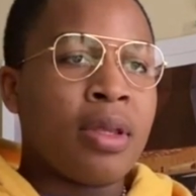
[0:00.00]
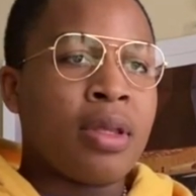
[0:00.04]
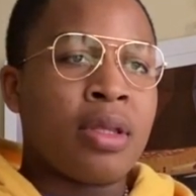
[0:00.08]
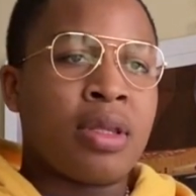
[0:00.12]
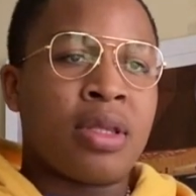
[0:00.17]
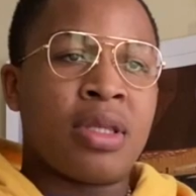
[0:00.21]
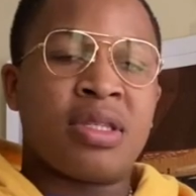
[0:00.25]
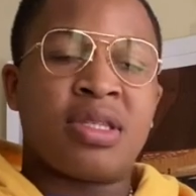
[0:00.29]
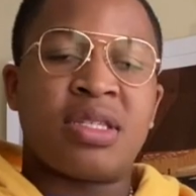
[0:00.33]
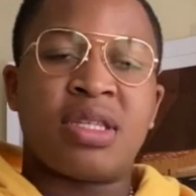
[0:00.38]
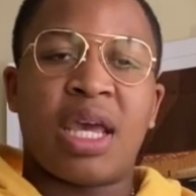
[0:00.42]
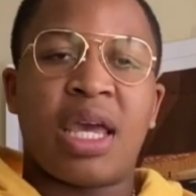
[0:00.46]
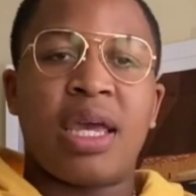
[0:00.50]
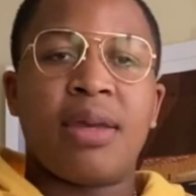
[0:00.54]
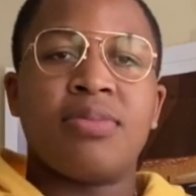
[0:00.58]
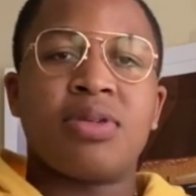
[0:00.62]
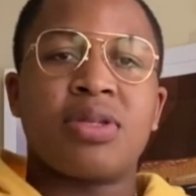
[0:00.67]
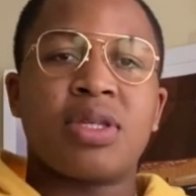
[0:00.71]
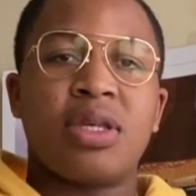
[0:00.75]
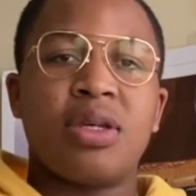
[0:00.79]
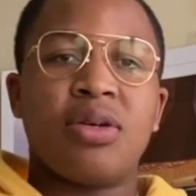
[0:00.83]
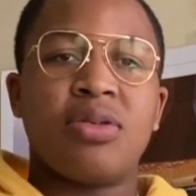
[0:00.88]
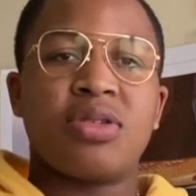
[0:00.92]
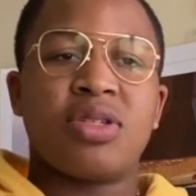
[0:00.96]
the same
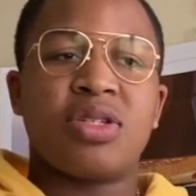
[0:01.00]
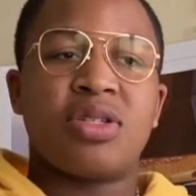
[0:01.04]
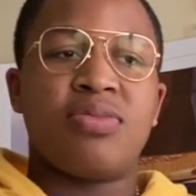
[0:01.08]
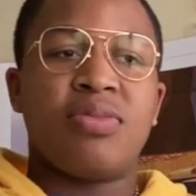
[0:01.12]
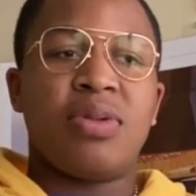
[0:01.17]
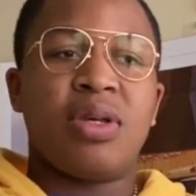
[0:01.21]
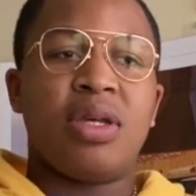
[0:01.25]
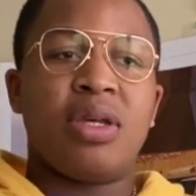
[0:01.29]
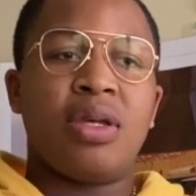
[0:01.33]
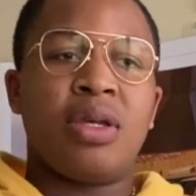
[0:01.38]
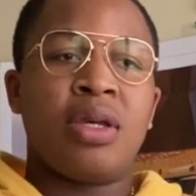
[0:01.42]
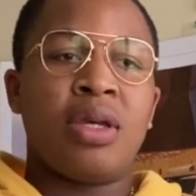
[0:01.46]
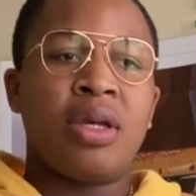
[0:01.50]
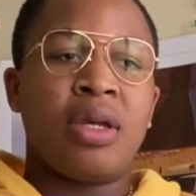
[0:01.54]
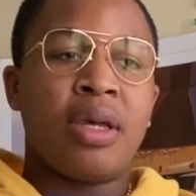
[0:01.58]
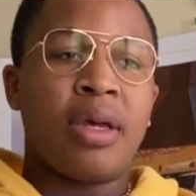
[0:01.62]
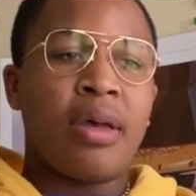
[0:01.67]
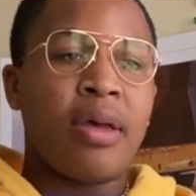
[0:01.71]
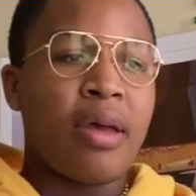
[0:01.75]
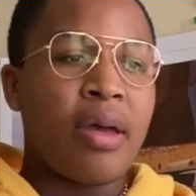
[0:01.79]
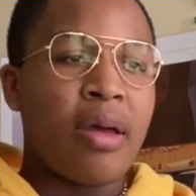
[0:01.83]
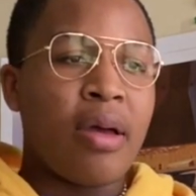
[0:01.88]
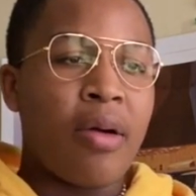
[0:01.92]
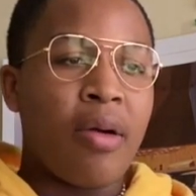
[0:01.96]
skills as me
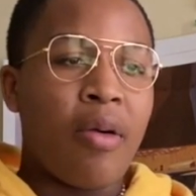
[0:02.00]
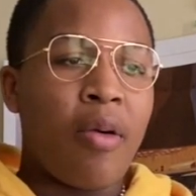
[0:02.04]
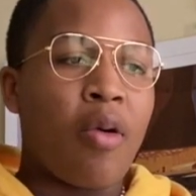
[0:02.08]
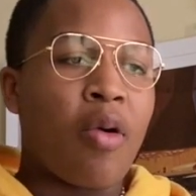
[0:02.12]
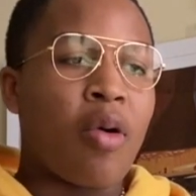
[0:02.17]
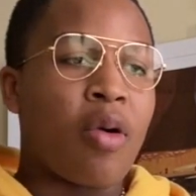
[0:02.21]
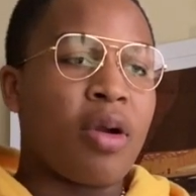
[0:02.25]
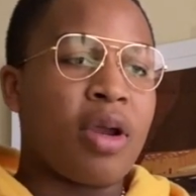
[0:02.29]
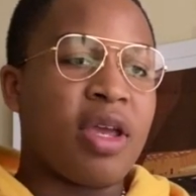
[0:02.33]
or